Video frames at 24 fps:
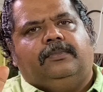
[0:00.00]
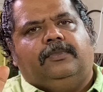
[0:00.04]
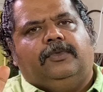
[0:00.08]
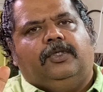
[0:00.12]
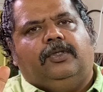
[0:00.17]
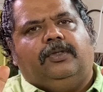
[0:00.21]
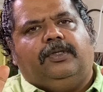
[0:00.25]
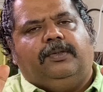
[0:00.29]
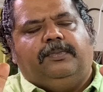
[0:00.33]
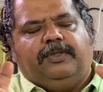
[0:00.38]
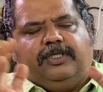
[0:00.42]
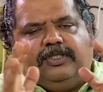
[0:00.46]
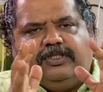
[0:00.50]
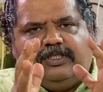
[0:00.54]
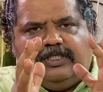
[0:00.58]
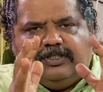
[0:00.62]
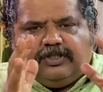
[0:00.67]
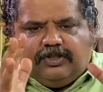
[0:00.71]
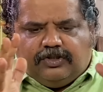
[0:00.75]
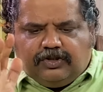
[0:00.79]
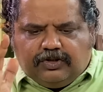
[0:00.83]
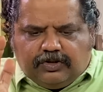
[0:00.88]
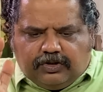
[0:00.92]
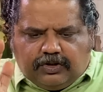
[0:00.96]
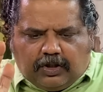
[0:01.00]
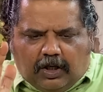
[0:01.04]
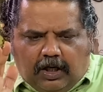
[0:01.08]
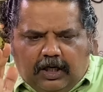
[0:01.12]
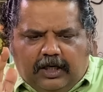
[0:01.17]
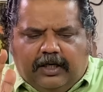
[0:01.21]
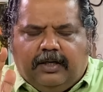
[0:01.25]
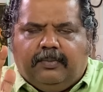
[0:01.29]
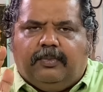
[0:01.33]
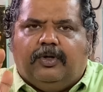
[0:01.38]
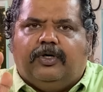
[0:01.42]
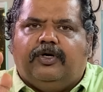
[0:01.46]
Okay, because there's a
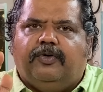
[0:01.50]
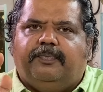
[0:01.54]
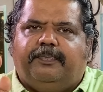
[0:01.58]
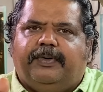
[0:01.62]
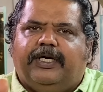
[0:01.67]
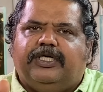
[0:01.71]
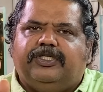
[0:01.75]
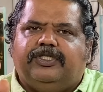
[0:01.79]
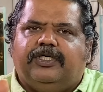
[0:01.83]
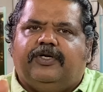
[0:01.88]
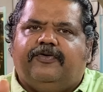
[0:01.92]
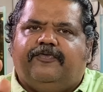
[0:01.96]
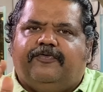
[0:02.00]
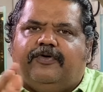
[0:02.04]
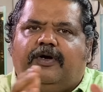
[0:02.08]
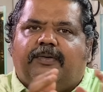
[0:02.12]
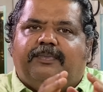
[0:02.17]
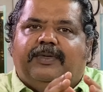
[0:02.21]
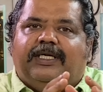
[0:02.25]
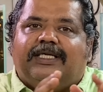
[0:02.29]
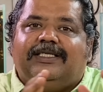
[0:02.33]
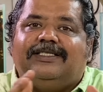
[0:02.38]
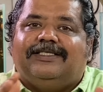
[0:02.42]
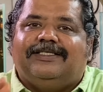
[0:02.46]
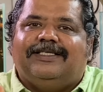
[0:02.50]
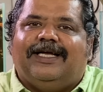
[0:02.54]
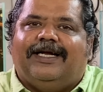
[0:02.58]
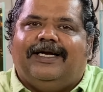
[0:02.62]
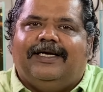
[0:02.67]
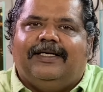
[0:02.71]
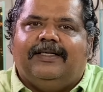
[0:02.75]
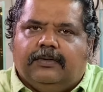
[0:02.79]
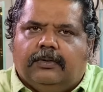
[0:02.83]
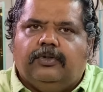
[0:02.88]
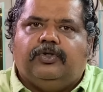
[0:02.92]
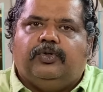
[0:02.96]
solid amount of pressure from inside.